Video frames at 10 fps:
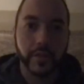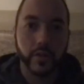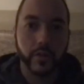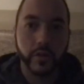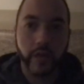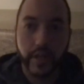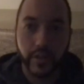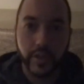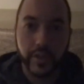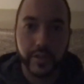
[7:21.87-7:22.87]
You know,
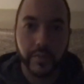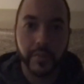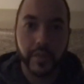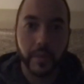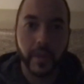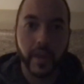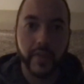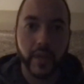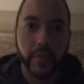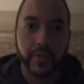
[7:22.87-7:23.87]
congratulations on being able to have an
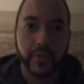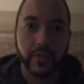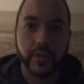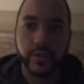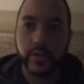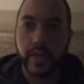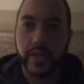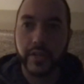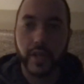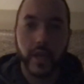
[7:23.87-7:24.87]
opportunity at
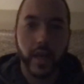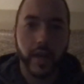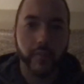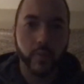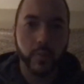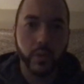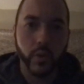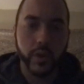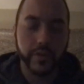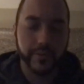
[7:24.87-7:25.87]
UNH. I have one more
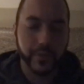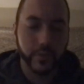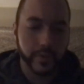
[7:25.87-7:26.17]
question for you.